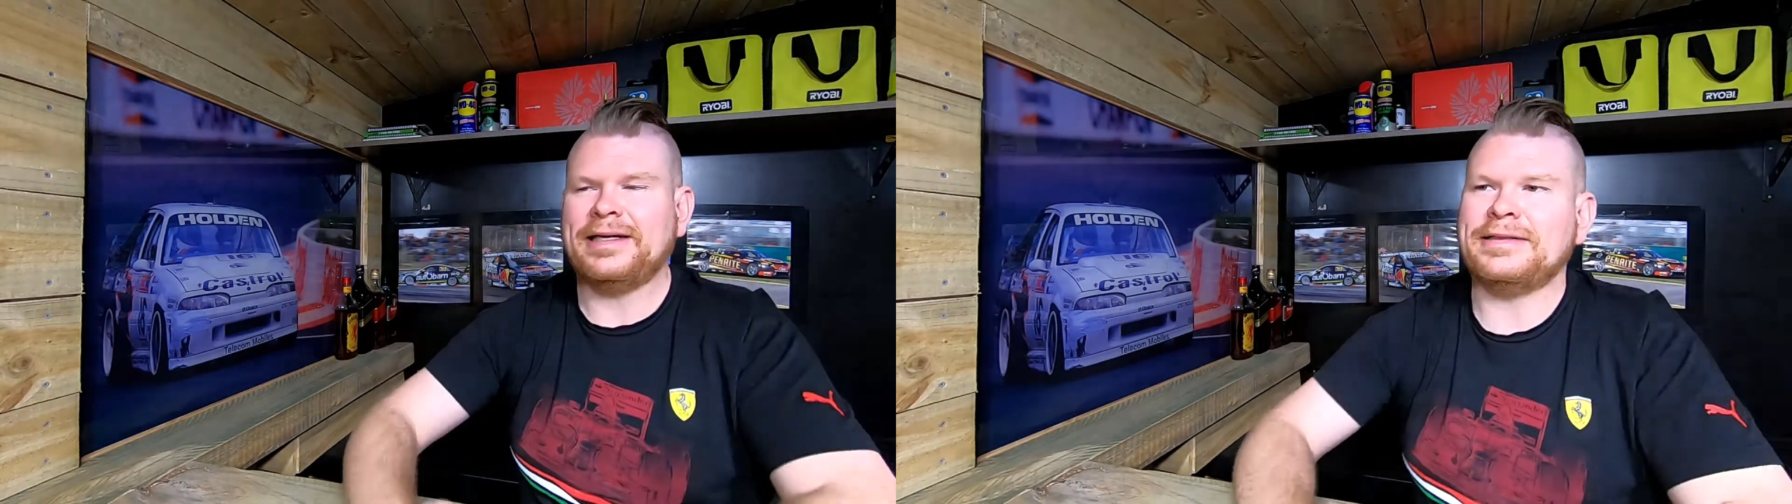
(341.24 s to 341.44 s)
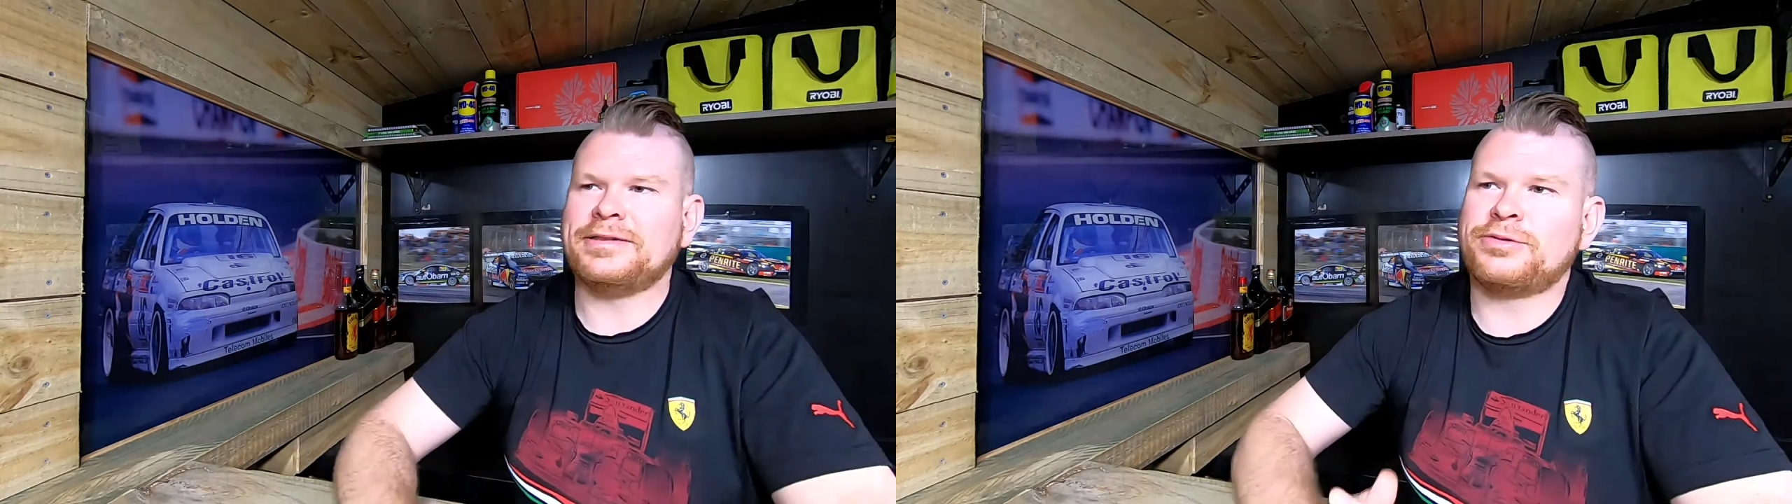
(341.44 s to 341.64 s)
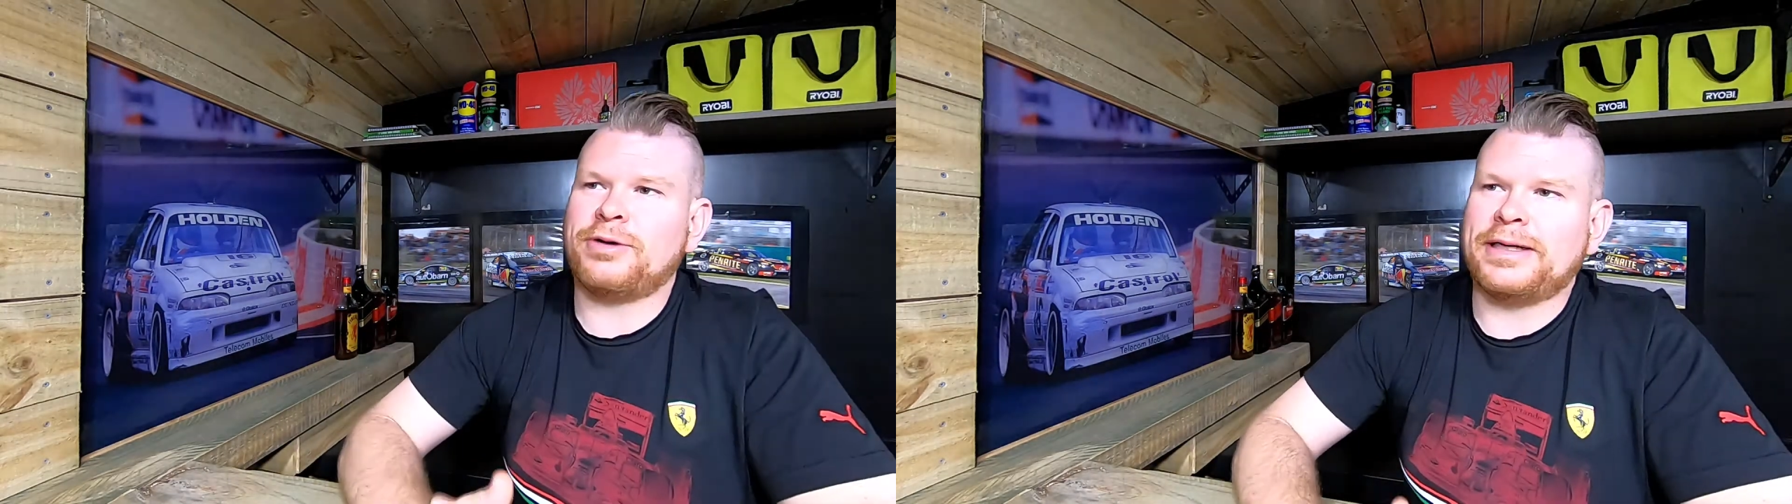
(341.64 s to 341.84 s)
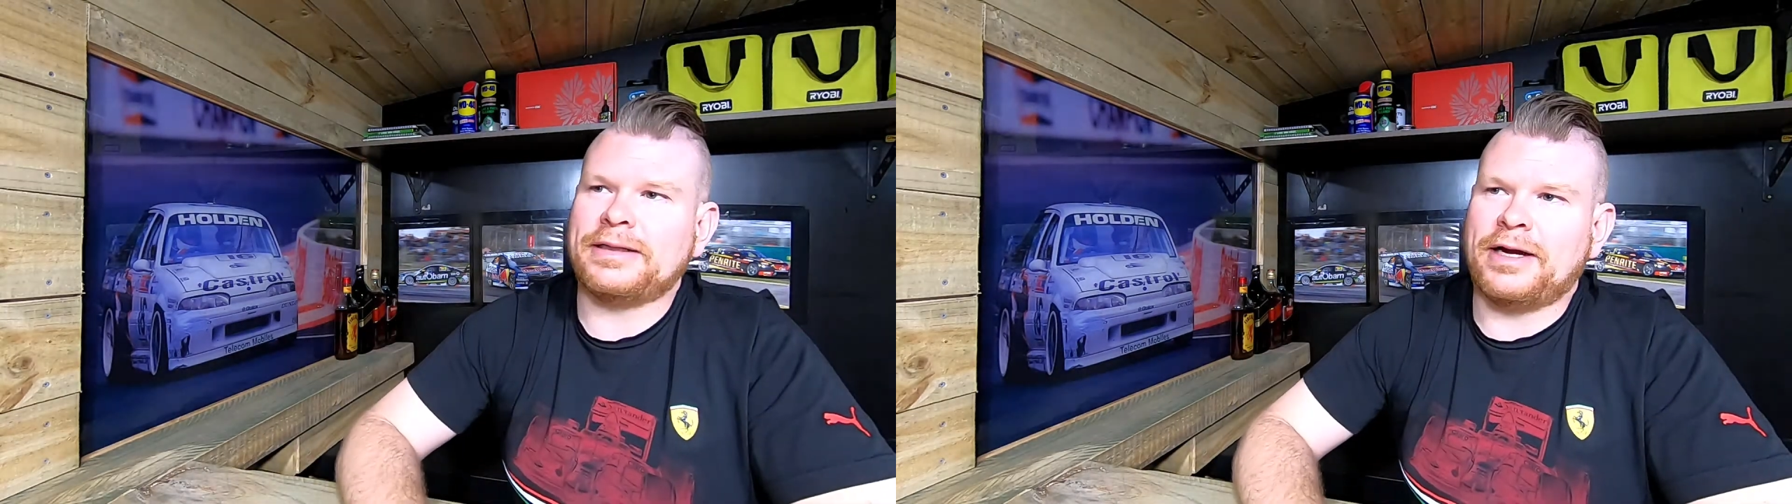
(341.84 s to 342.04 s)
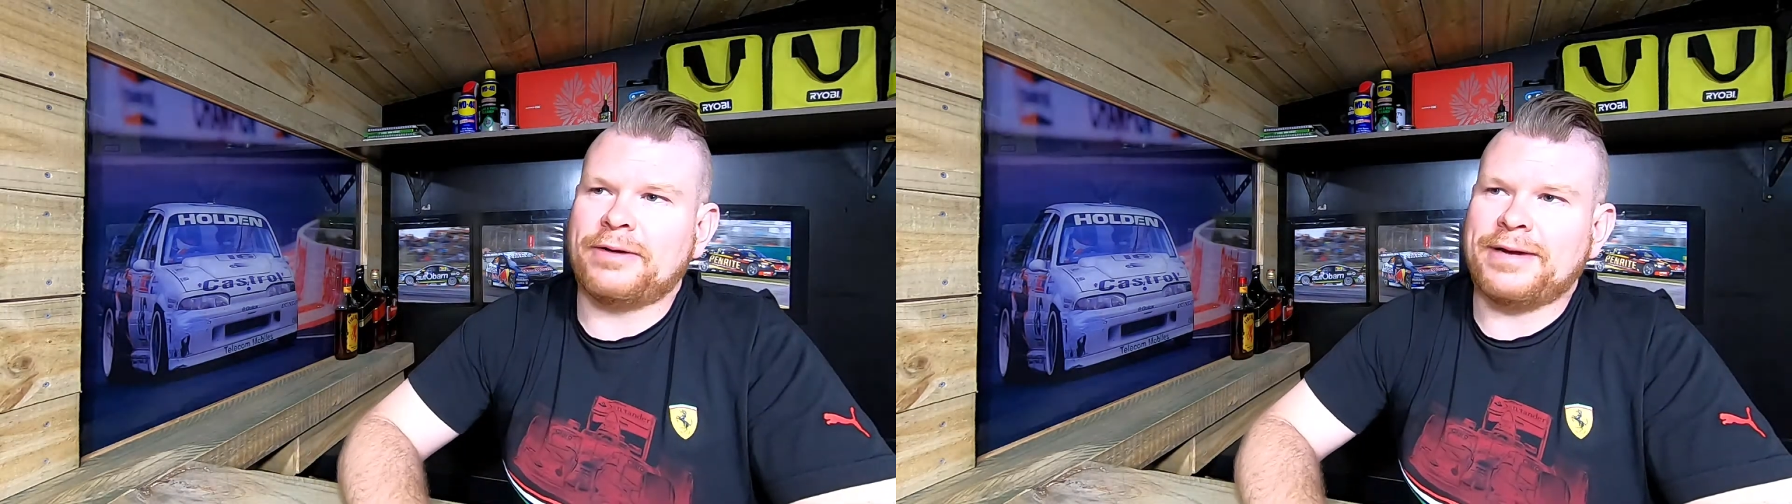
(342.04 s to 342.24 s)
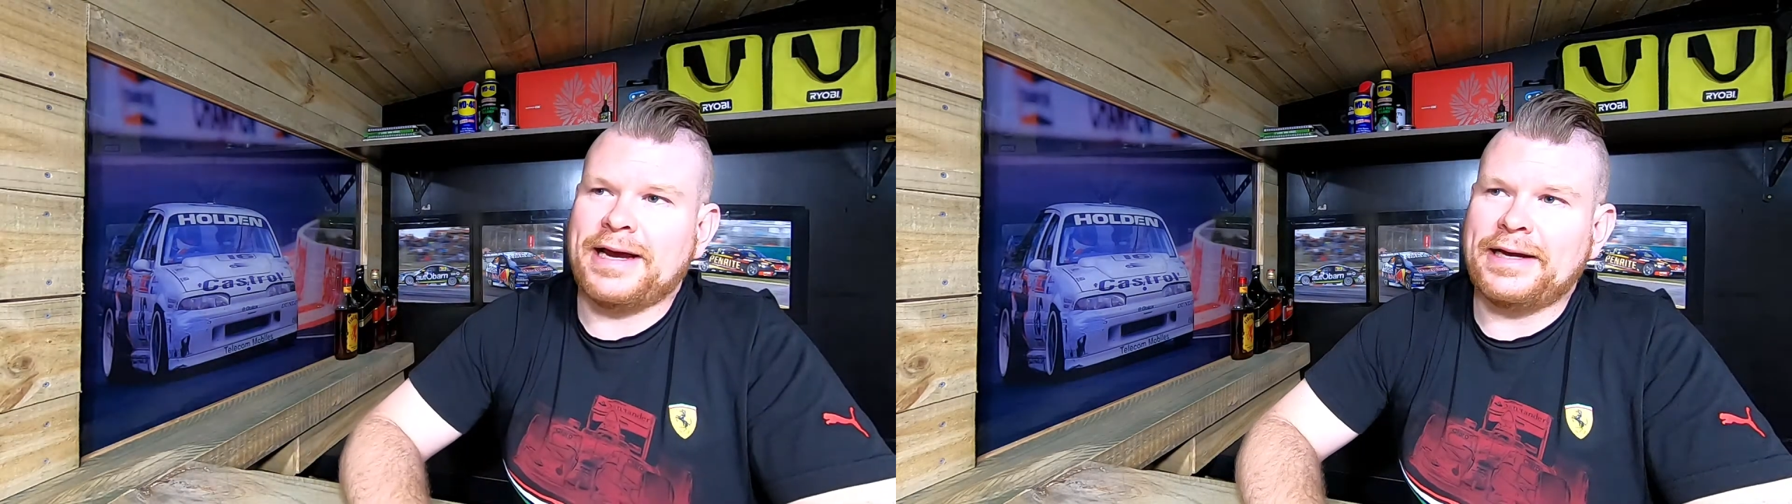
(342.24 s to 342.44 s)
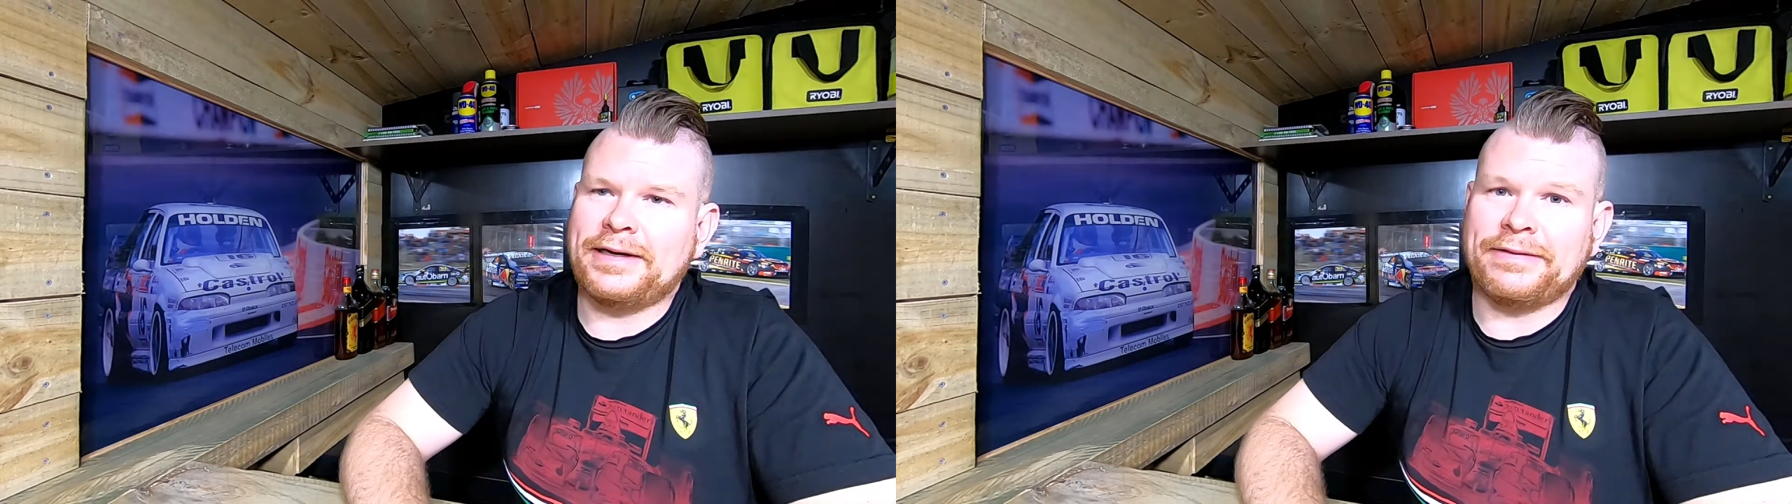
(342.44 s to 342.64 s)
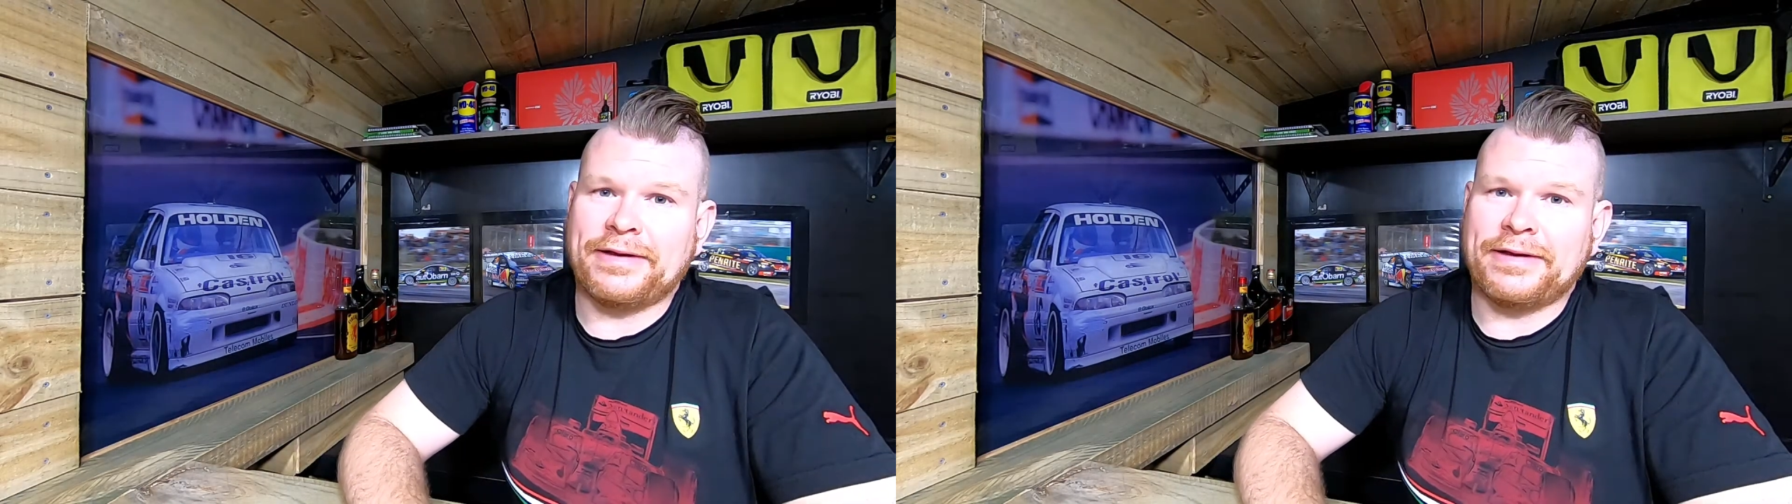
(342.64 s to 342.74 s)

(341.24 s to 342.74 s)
intertwining like we had